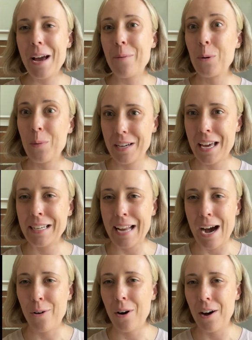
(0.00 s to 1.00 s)
and we're working
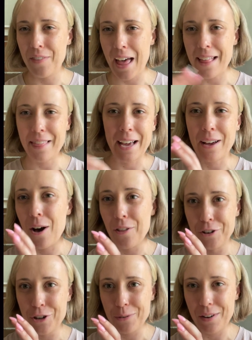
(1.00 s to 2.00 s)
now on that like
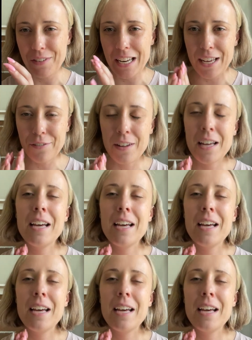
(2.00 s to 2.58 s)
other derivative.